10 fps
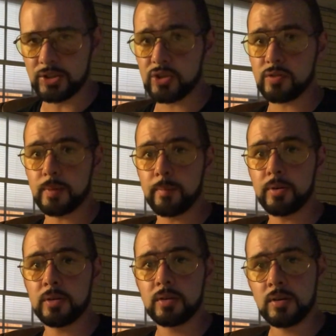and just
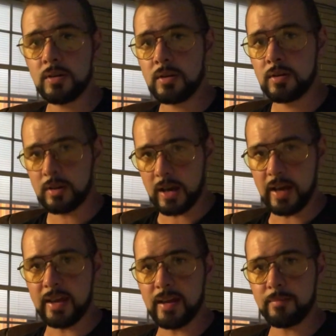remember,
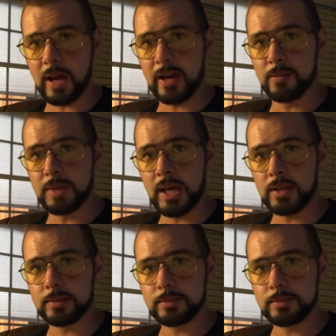I am Iron Man.